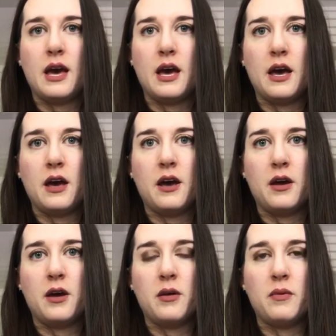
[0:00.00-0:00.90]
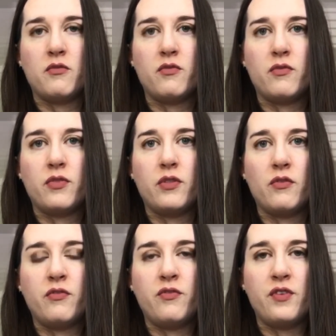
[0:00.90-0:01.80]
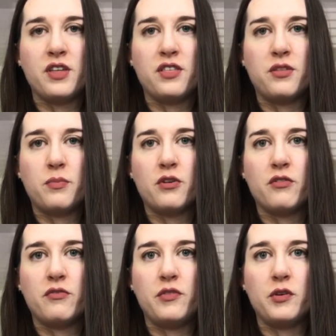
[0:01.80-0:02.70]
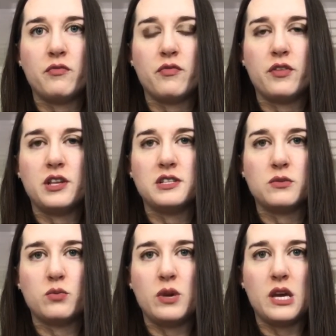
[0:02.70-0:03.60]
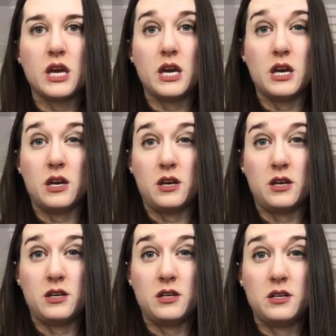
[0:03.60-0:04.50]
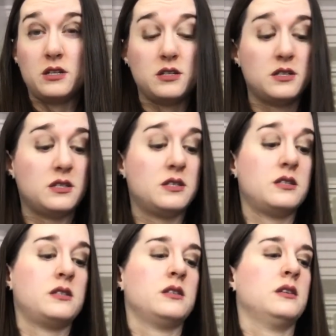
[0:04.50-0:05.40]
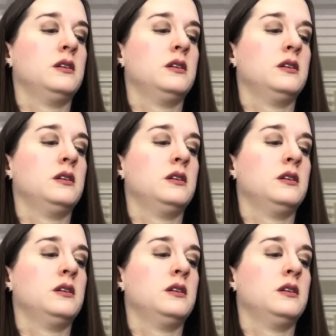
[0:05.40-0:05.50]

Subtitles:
The fifth perfume for this week is